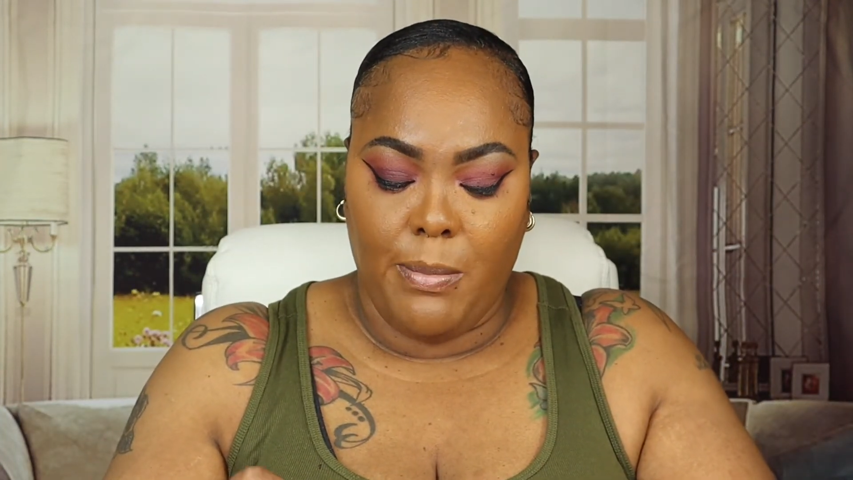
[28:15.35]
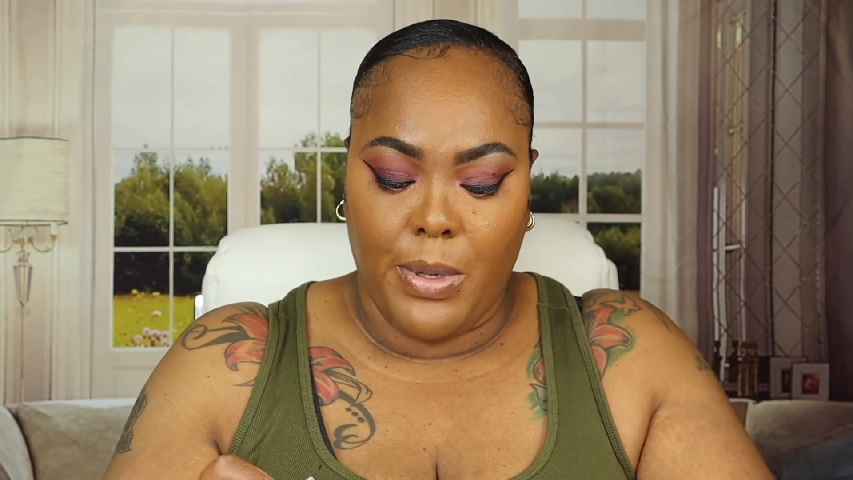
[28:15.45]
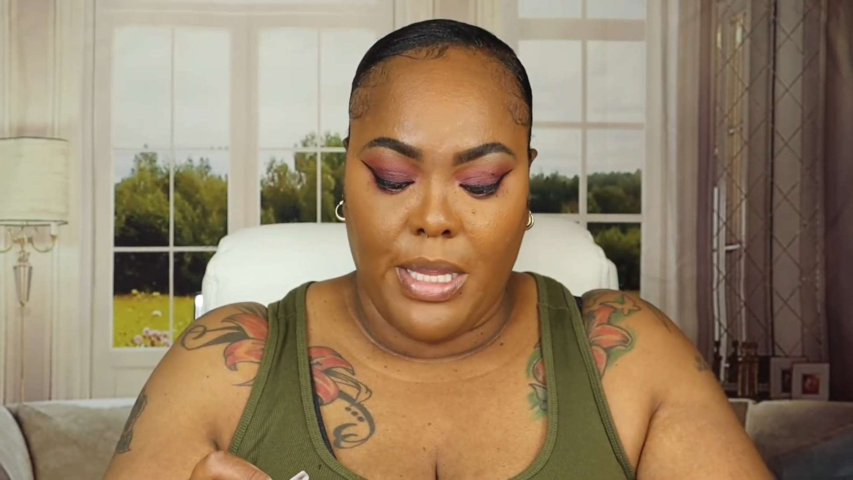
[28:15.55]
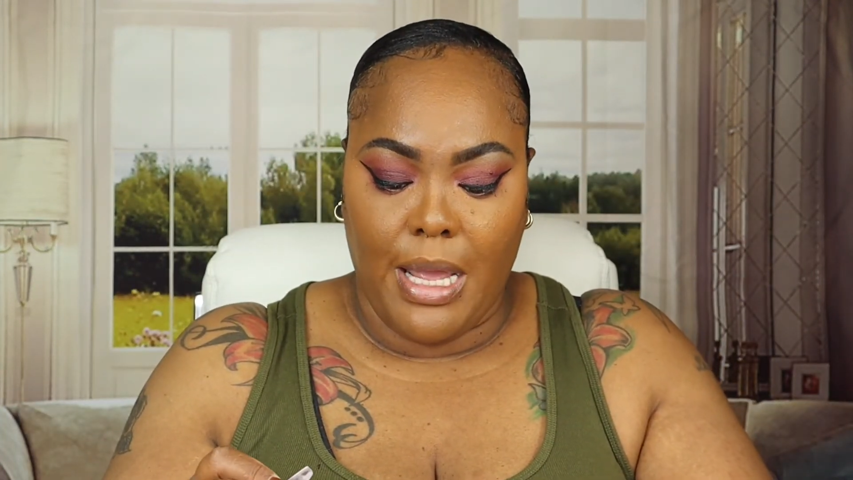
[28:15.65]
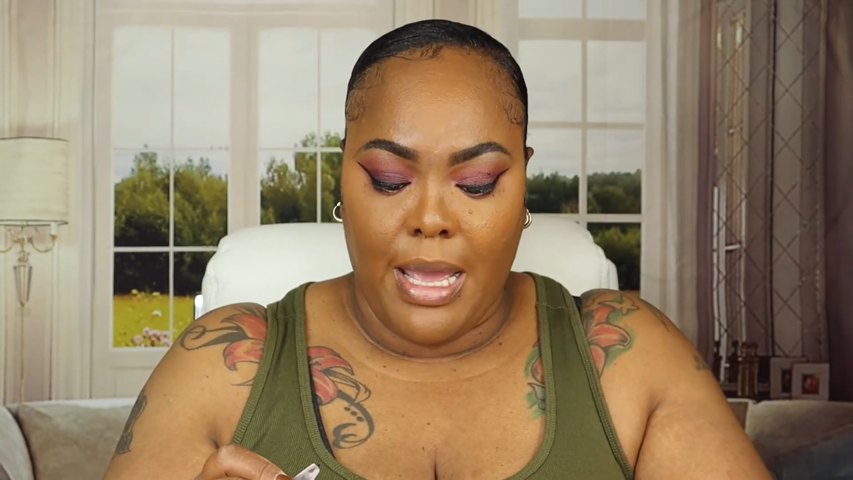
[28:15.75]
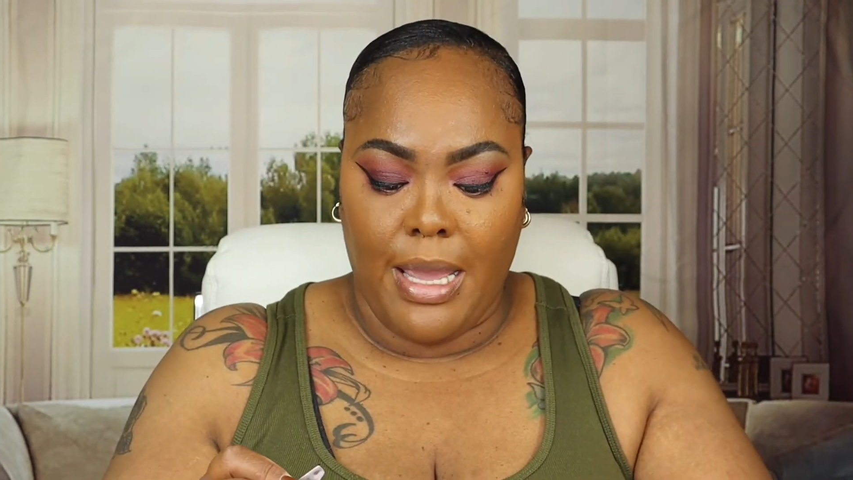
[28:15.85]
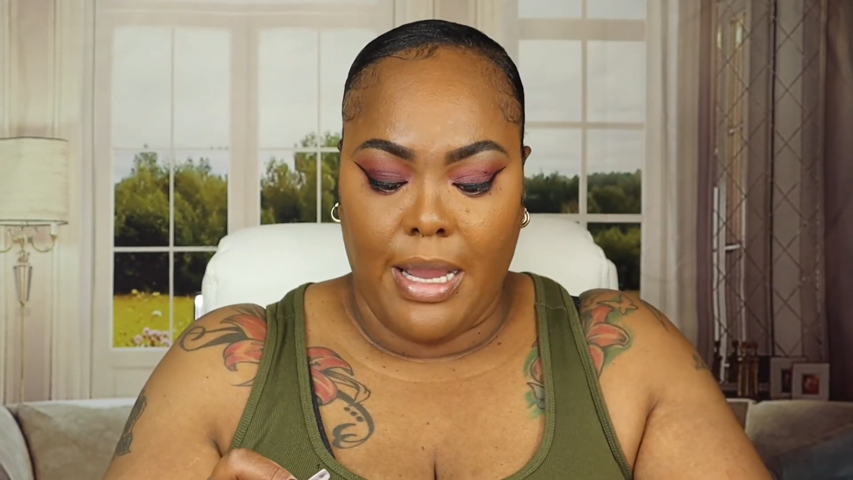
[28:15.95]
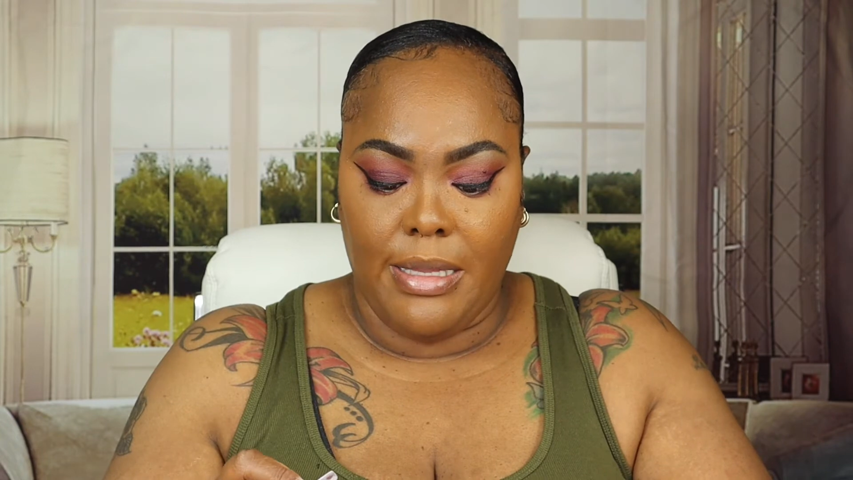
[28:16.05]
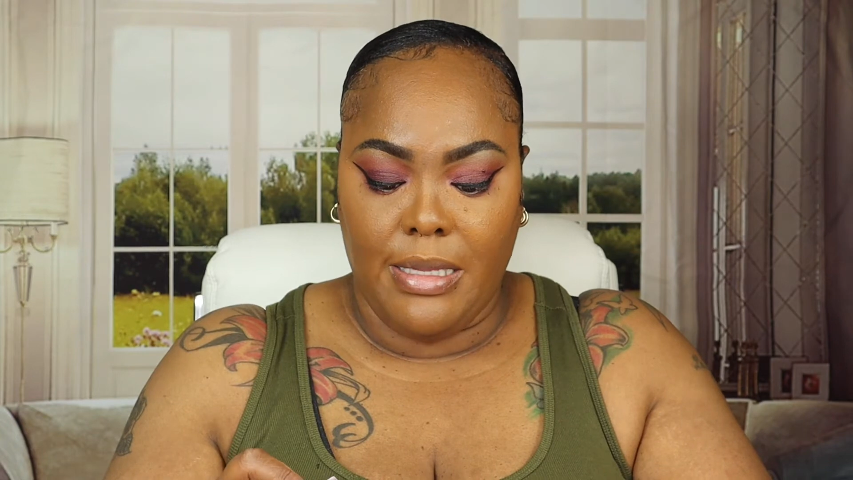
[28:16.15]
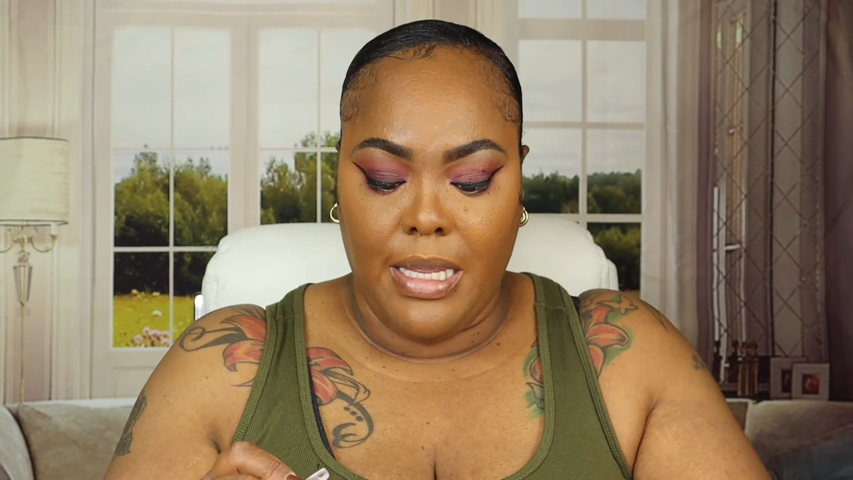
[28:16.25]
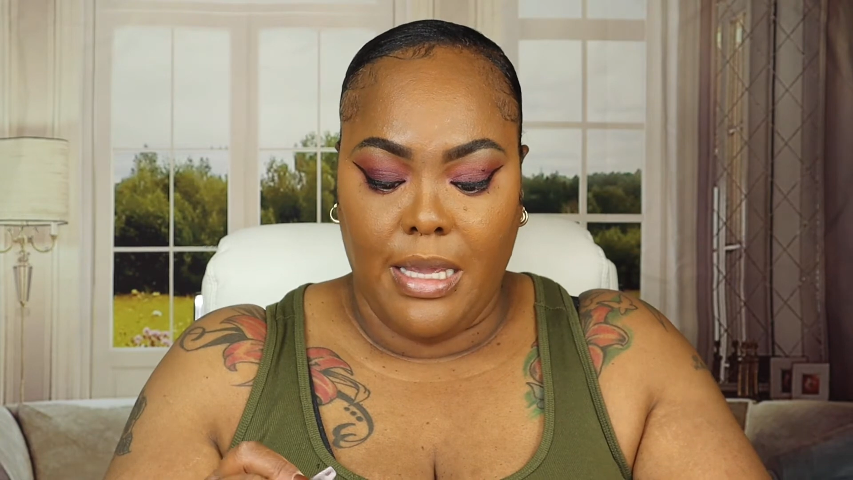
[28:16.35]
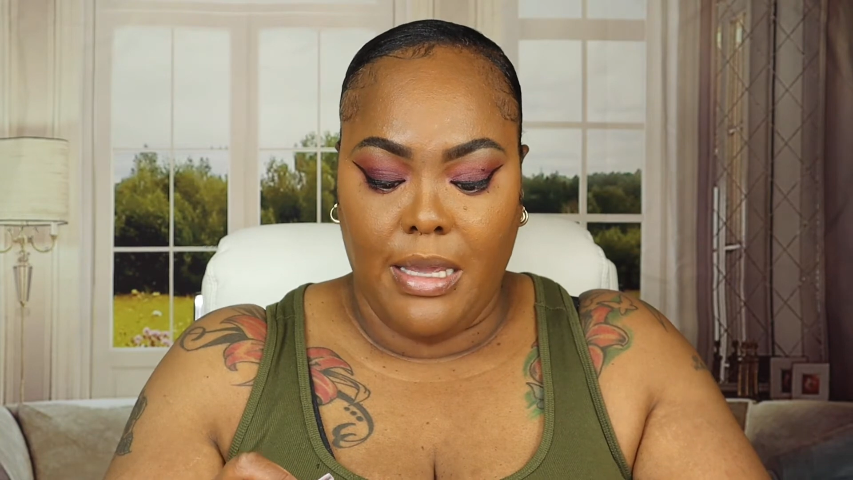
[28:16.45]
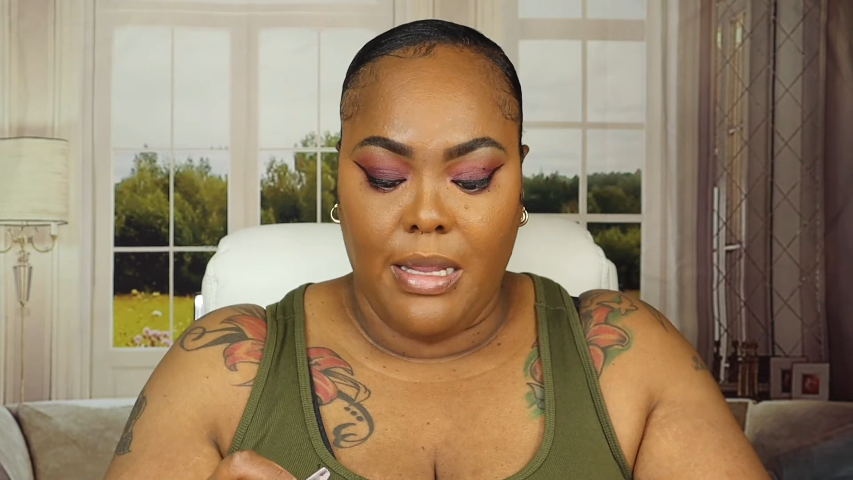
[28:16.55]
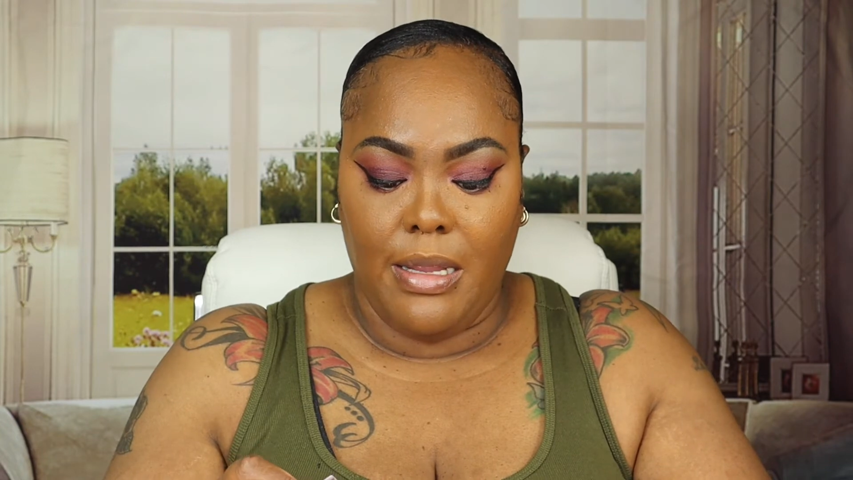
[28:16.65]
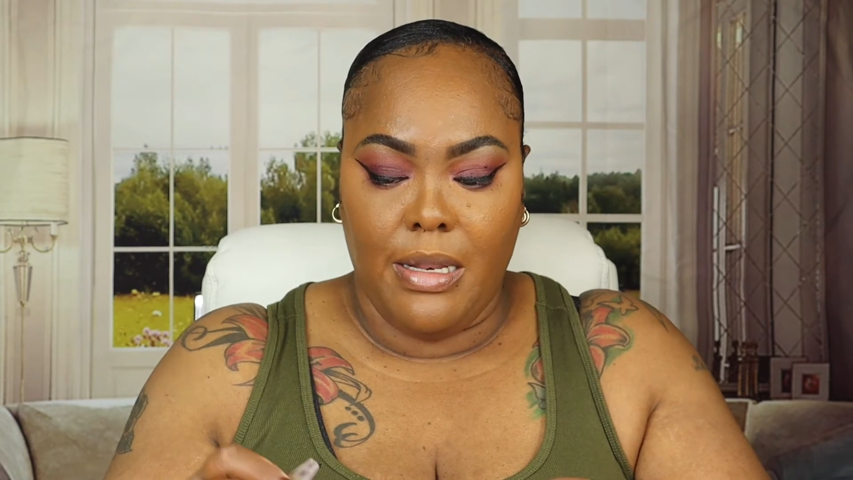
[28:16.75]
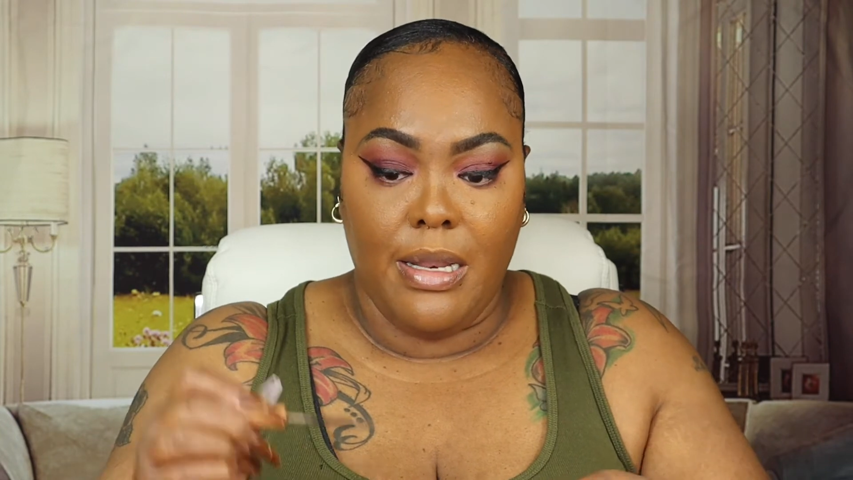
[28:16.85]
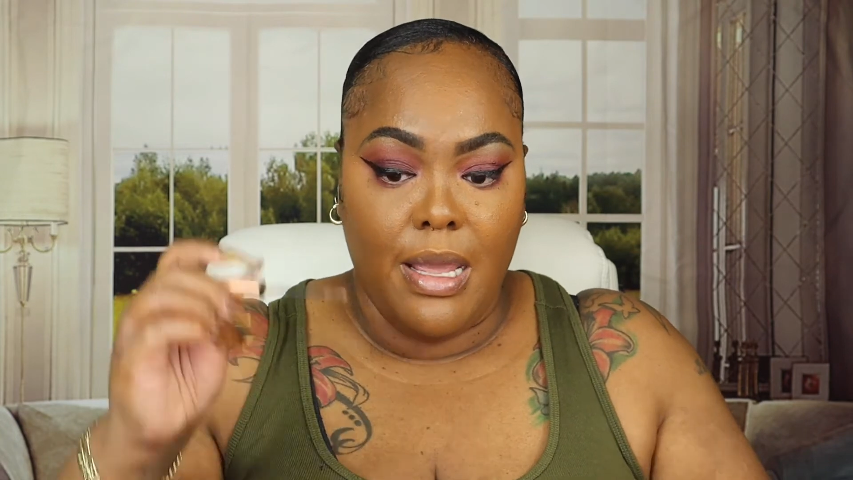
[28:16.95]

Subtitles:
but I did